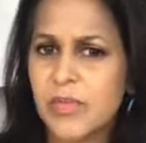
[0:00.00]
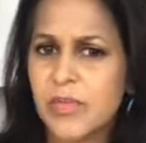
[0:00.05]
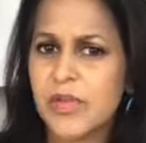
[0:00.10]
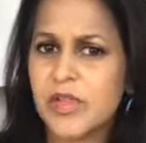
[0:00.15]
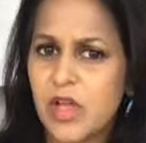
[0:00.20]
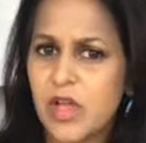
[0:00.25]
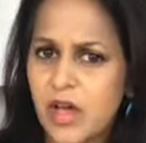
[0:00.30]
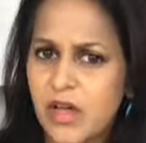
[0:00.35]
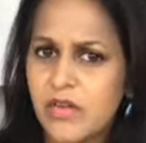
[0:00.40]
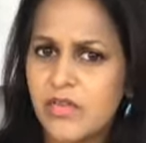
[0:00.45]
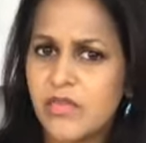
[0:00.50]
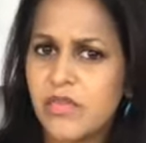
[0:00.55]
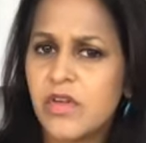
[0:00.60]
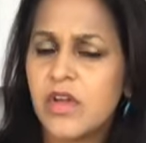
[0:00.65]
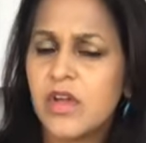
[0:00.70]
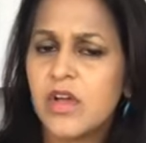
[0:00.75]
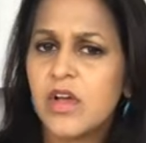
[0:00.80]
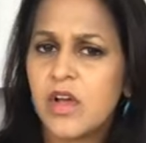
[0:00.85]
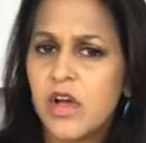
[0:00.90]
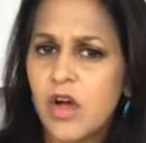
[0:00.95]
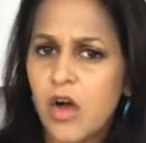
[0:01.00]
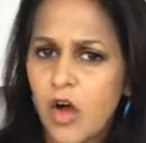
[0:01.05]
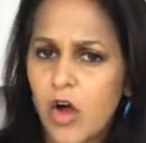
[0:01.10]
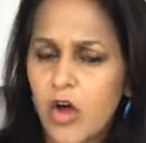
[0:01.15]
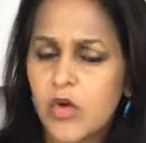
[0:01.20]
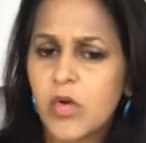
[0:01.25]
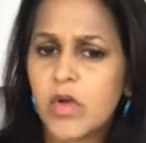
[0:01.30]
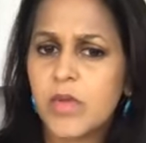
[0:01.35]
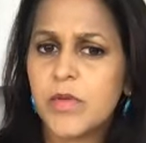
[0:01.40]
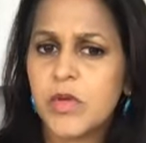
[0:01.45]
from a lot of
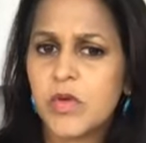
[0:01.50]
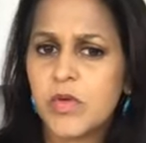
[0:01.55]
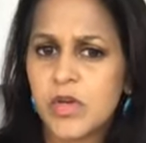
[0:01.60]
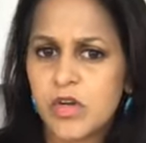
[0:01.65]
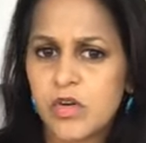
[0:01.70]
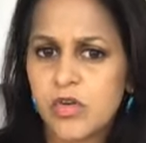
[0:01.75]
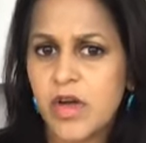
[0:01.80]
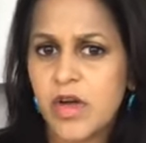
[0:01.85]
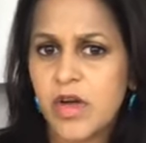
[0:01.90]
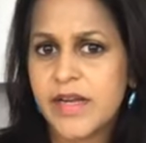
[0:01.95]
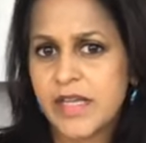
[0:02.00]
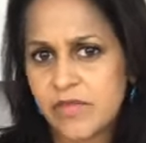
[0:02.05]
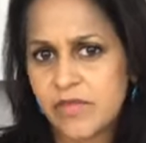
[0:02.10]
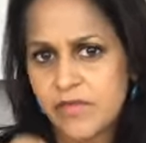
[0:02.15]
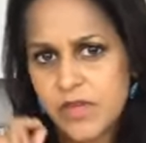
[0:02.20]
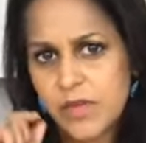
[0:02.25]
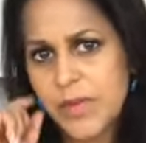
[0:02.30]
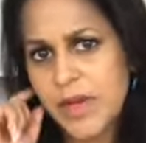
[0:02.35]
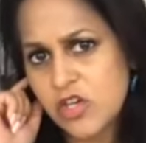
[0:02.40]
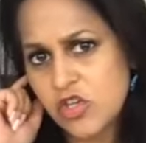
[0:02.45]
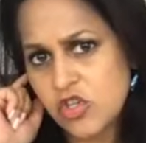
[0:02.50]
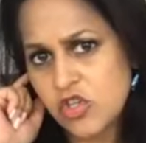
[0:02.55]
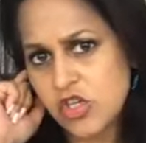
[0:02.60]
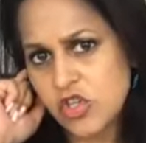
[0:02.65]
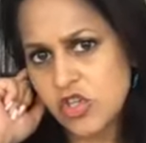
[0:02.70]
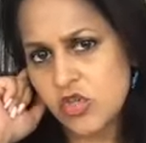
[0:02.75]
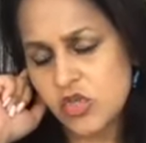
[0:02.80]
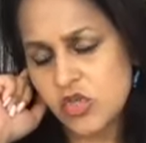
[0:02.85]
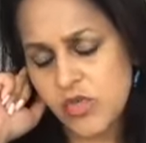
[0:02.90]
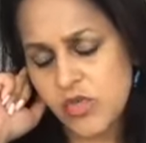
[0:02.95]
autoimmune and chronic inflammation
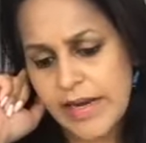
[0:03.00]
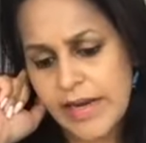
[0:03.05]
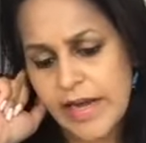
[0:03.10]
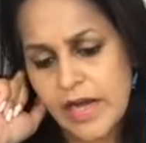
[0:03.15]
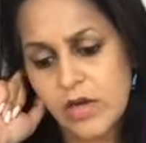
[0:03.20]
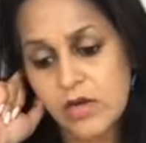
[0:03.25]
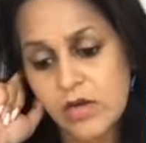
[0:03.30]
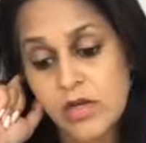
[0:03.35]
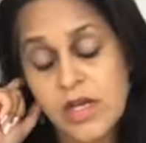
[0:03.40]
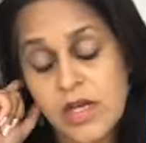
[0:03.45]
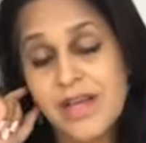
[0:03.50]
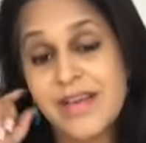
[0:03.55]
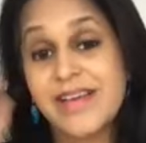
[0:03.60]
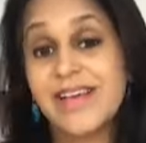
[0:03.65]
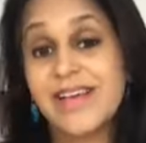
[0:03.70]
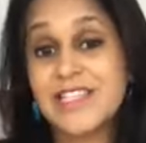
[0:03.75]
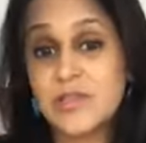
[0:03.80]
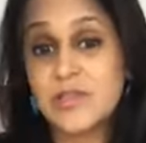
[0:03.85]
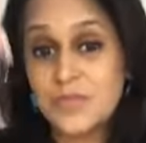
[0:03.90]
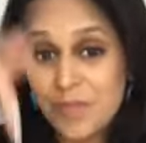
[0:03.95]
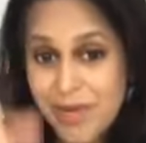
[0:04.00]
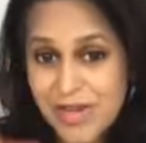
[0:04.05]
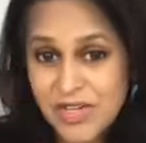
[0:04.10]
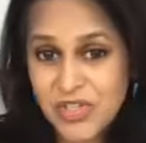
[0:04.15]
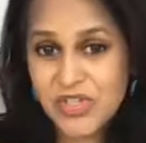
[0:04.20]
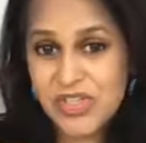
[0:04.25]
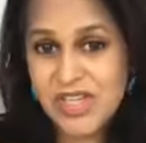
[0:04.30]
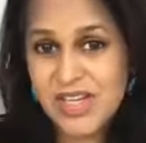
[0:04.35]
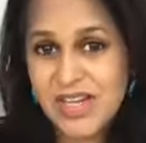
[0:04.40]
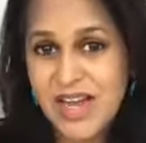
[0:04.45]
issues right now,
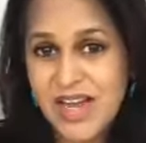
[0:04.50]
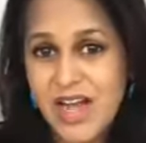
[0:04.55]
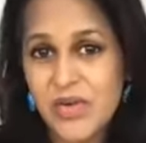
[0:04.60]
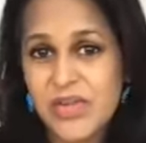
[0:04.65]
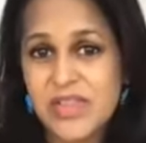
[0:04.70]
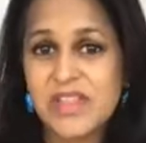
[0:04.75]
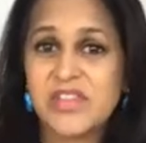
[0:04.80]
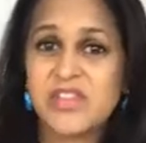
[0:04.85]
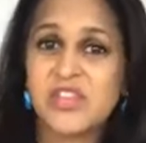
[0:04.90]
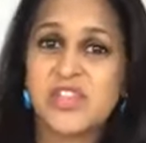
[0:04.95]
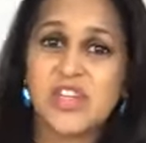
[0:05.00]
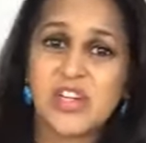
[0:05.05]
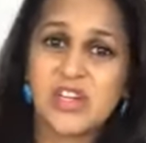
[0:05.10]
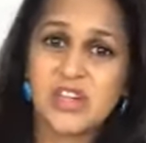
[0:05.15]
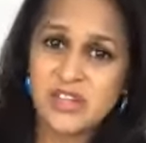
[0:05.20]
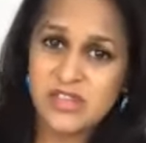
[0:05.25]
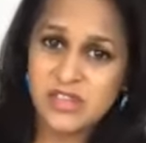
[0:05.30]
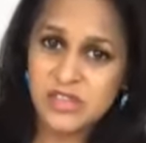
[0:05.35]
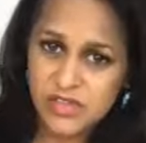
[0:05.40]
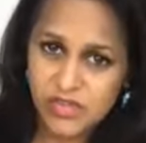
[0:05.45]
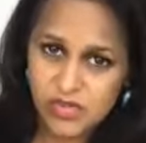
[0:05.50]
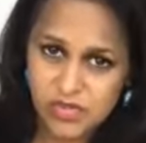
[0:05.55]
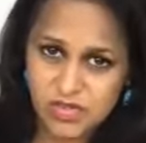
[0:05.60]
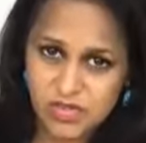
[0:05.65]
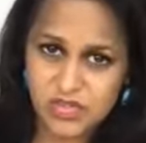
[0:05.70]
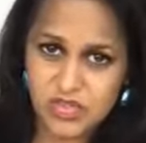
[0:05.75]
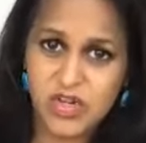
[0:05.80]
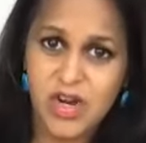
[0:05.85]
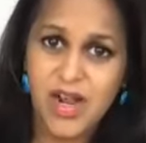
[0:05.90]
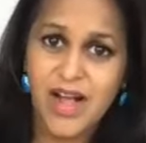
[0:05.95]
especially now in this year due to
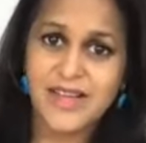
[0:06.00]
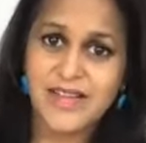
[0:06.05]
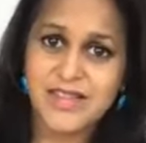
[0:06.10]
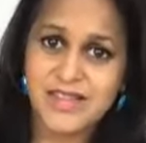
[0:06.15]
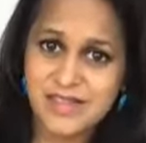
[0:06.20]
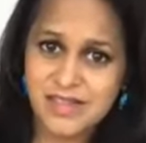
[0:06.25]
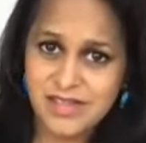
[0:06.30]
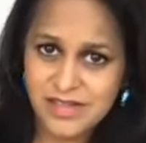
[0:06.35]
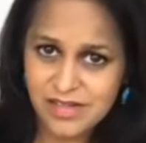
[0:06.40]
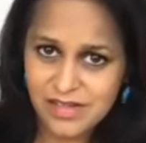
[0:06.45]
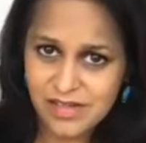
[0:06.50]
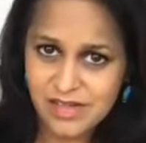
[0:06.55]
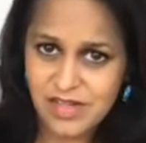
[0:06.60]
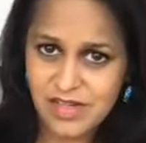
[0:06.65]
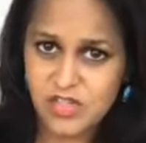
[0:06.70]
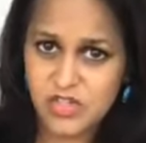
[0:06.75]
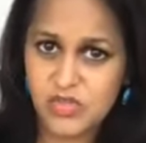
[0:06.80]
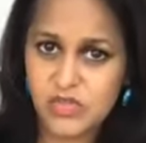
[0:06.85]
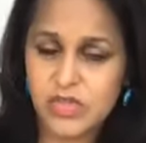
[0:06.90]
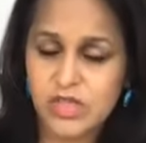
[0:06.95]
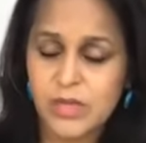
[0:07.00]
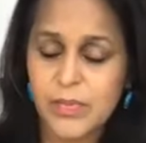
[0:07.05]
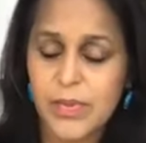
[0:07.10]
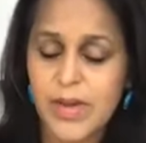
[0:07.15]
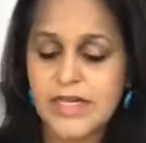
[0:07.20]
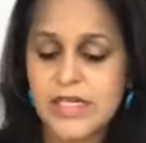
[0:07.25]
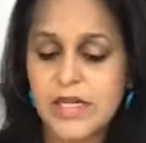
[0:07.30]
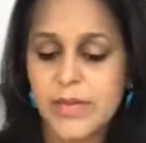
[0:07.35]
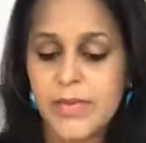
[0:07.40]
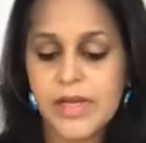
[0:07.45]
stress and issues in the
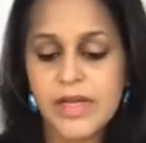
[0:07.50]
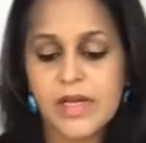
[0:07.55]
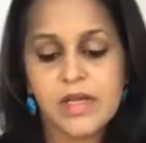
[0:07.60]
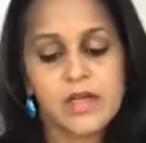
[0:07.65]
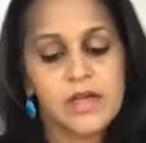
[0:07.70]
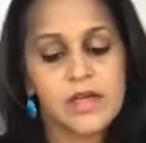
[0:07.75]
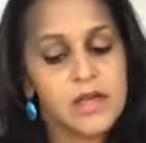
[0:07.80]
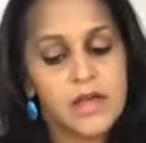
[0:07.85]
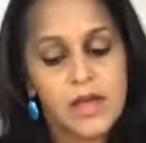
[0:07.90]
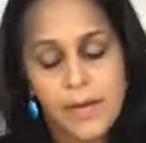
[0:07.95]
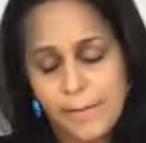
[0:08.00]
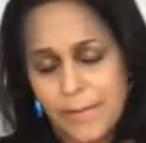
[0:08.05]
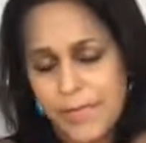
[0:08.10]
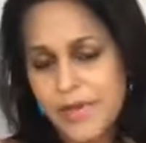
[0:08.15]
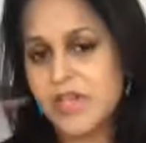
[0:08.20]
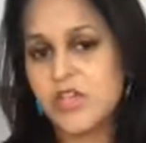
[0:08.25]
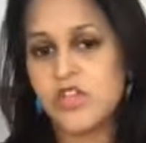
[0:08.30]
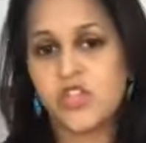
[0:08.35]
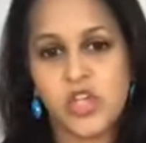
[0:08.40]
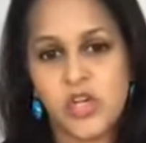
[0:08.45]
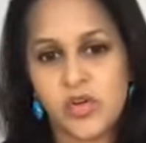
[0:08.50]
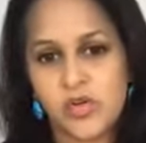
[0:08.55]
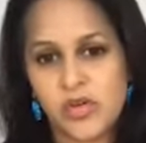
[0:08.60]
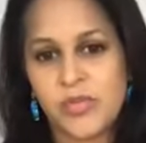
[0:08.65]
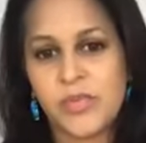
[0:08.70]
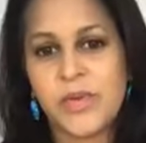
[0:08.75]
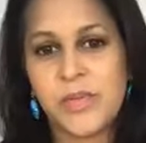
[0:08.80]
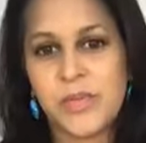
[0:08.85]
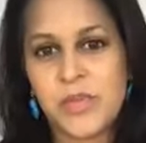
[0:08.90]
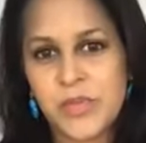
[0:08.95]
pandemic. But in general,
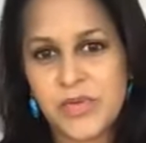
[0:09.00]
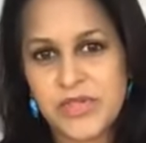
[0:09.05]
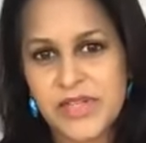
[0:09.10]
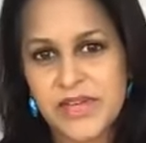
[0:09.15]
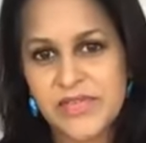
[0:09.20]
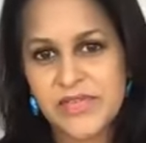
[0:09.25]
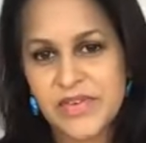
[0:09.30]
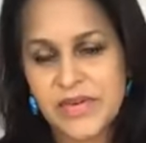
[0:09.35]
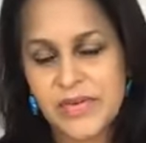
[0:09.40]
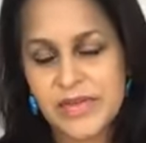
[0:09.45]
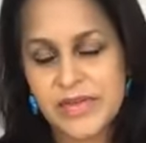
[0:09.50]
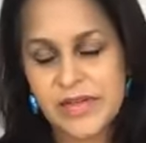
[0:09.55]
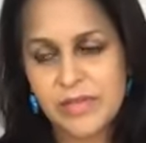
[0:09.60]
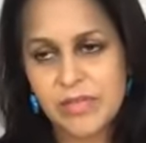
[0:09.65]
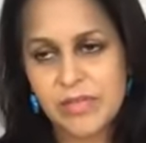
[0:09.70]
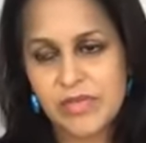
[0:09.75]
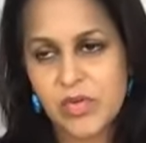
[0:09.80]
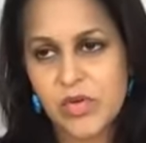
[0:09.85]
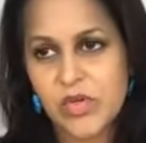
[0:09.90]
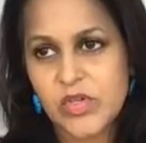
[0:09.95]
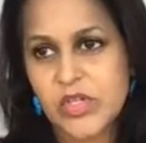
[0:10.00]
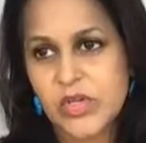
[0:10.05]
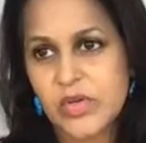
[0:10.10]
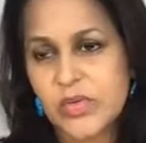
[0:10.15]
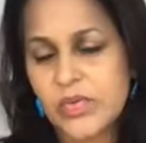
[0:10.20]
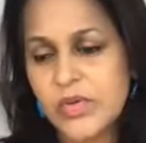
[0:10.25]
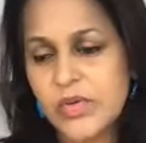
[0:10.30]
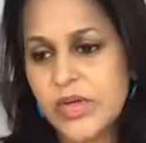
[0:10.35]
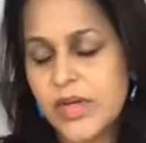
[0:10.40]
people were suffering with them before too.